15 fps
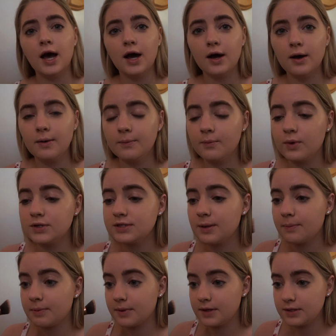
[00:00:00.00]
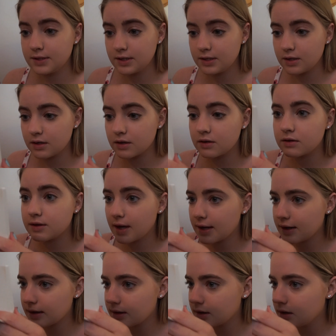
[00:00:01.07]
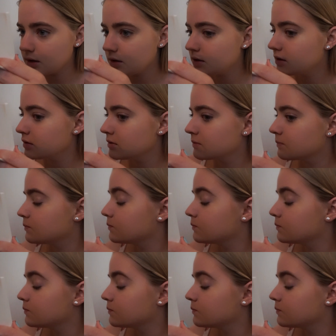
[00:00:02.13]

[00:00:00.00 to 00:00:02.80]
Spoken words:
once I blended that in,